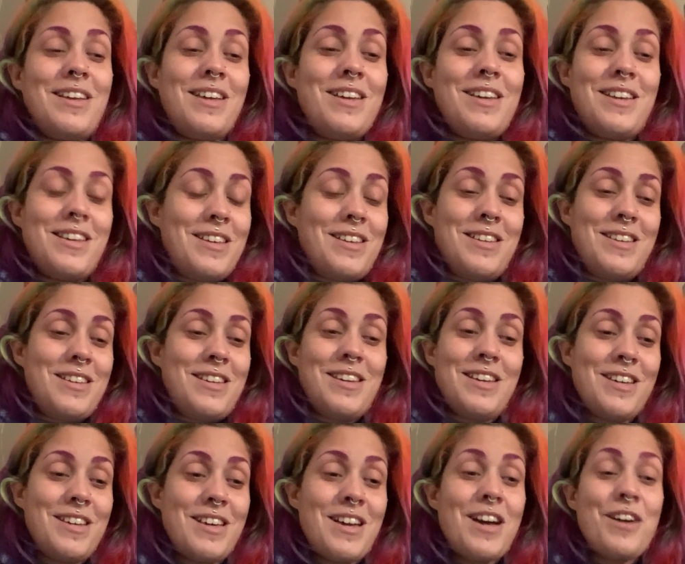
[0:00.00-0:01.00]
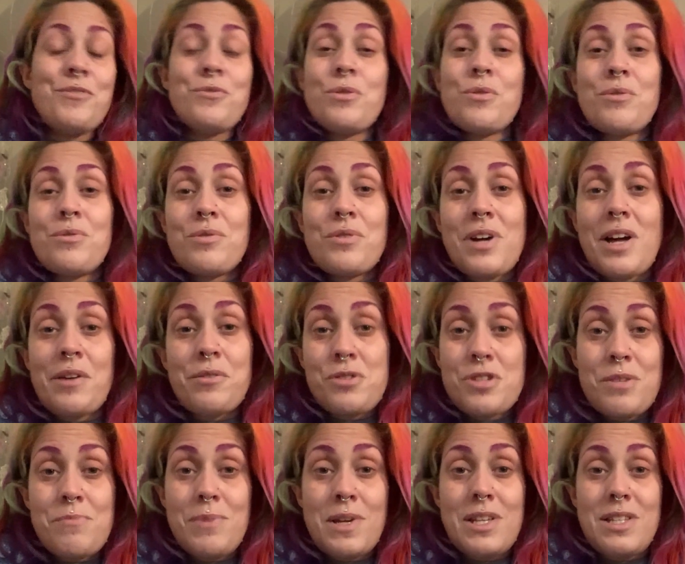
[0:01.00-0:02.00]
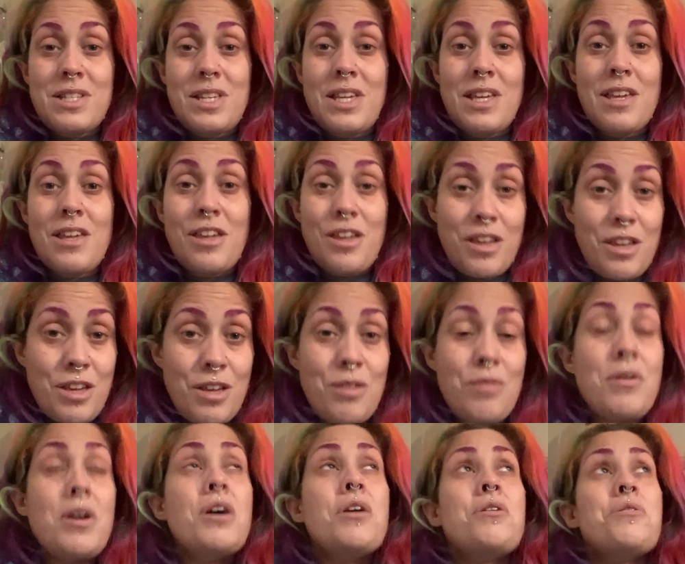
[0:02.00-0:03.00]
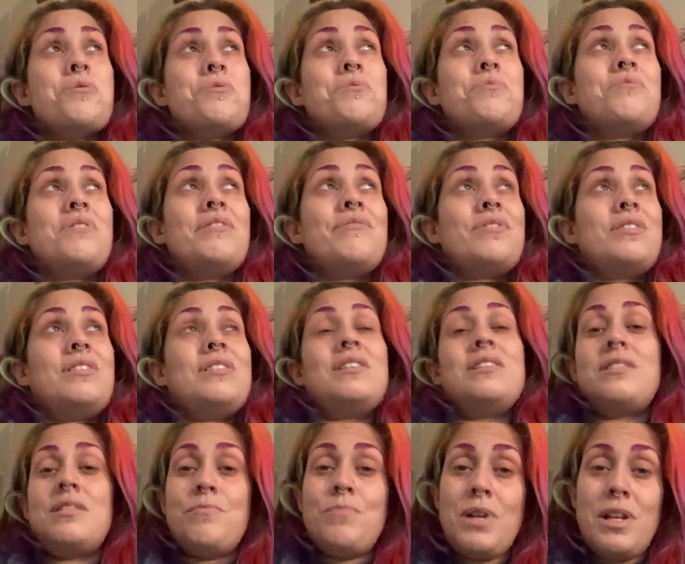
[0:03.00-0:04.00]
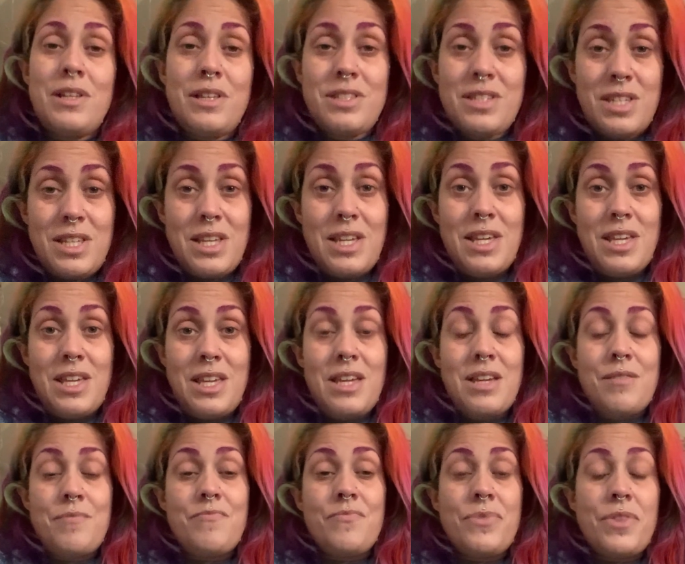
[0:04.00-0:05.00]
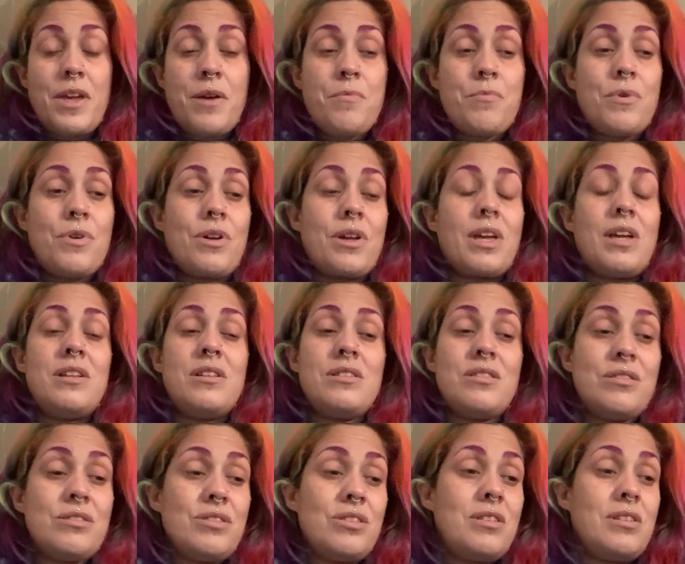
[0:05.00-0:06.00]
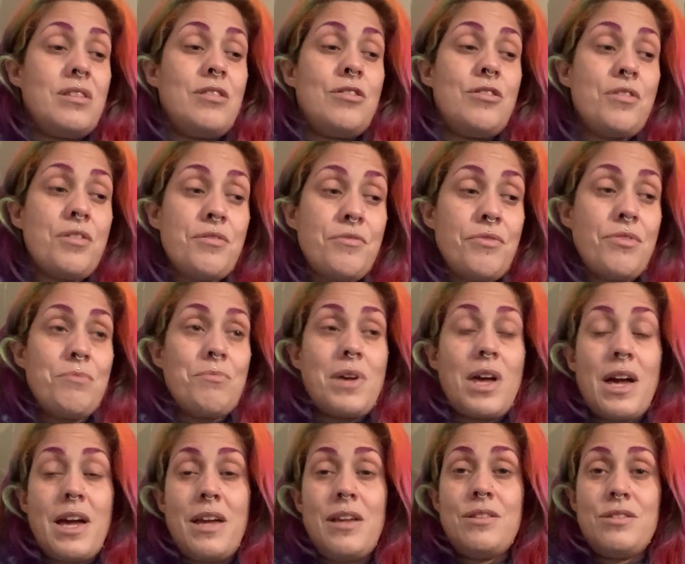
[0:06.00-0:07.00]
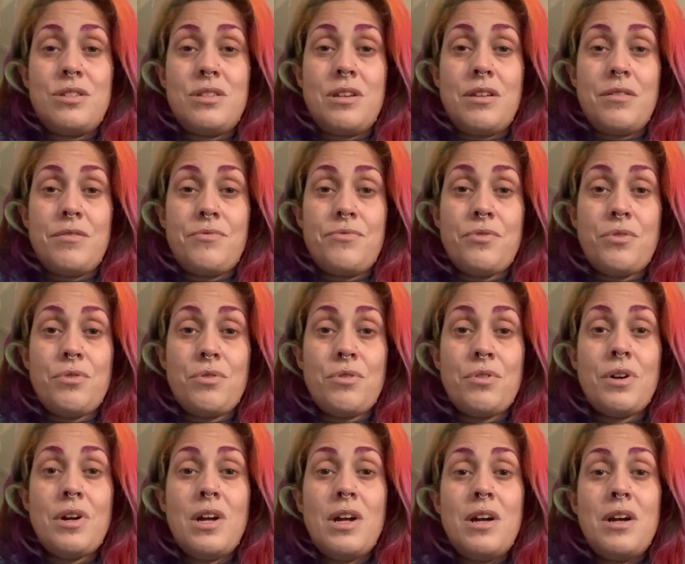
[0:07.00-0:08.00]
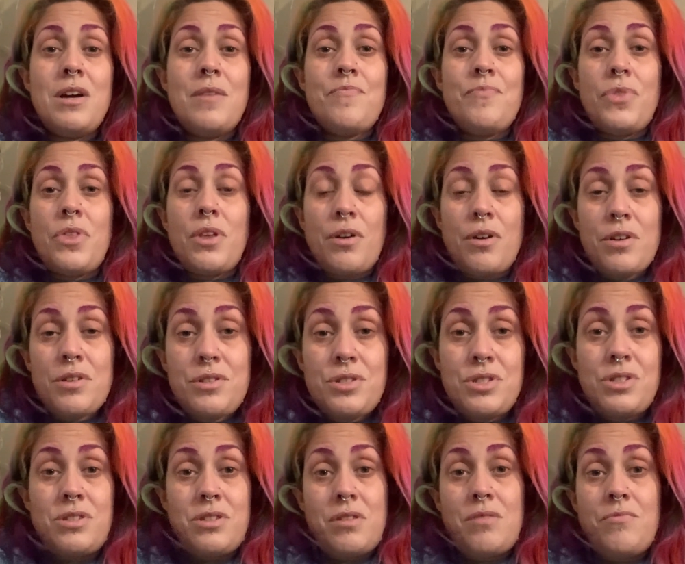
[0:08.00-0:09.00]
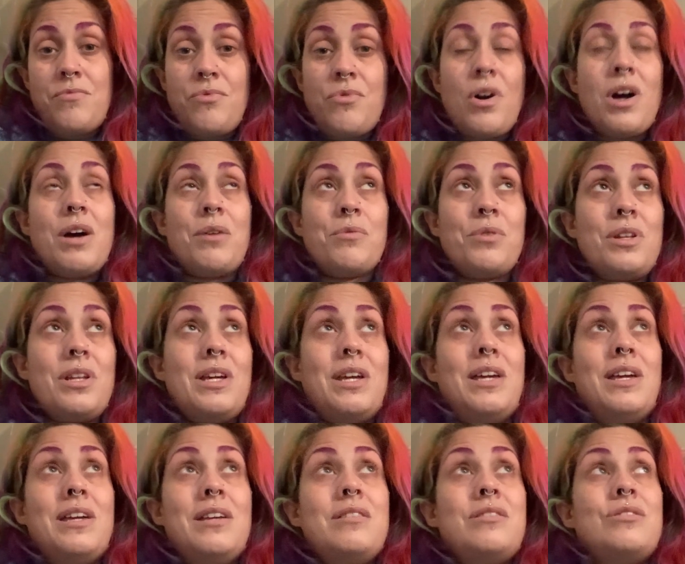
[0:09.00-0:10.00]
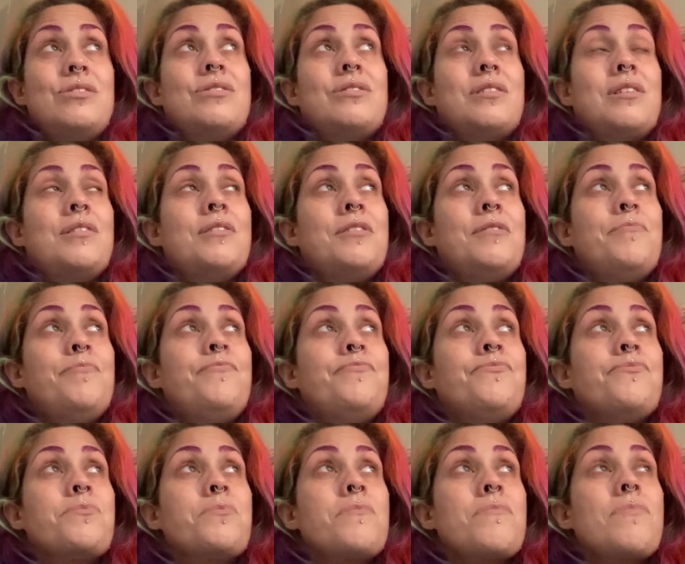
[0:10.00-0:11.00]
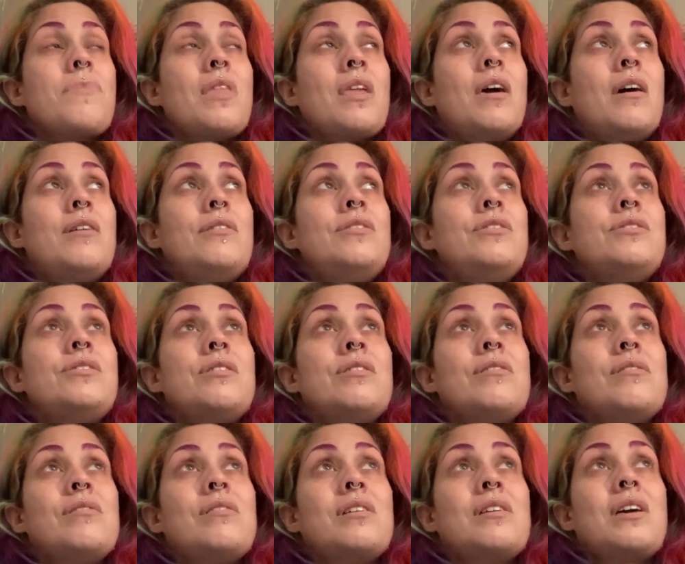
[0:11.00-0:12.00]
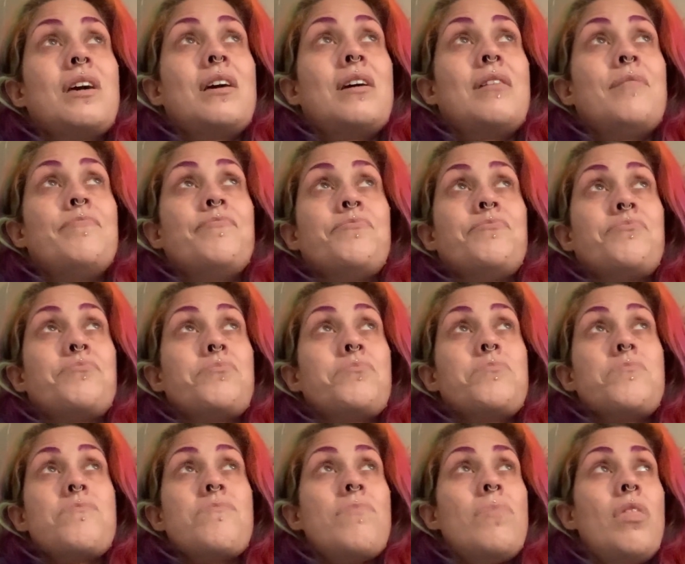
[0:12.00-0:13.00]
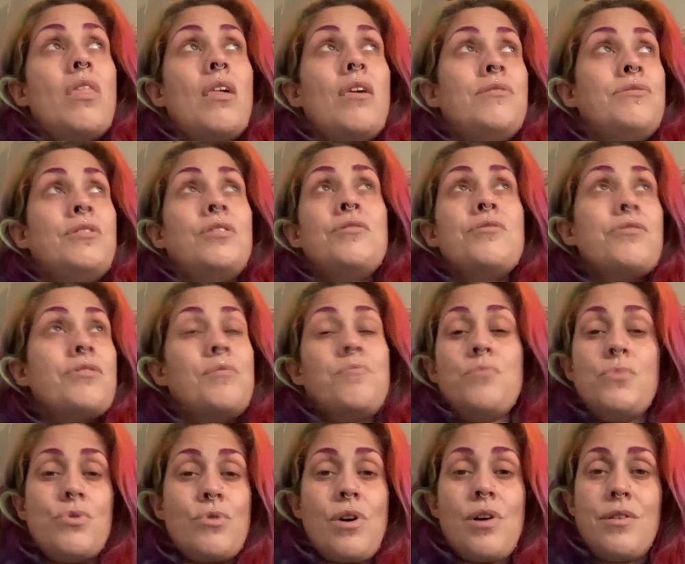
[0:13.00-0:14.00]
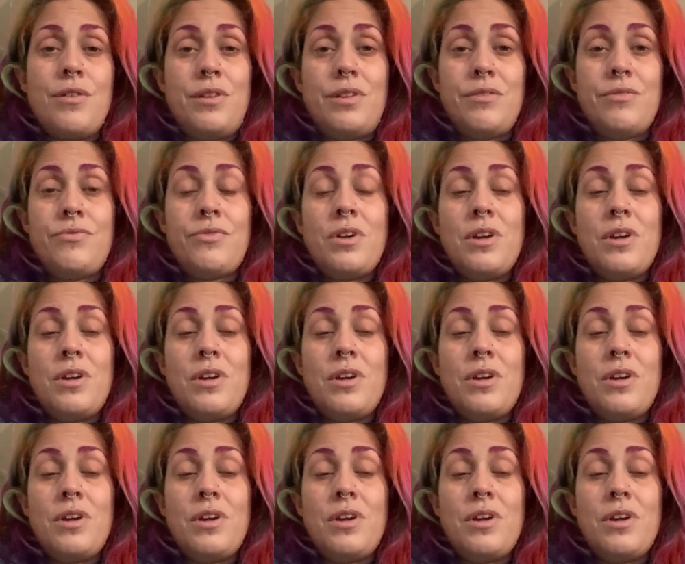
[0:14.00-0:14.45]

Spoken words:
it, or LGBTQ, or even a disability network, none of them cater for us and for our needs, and you don't get, none of them will kind of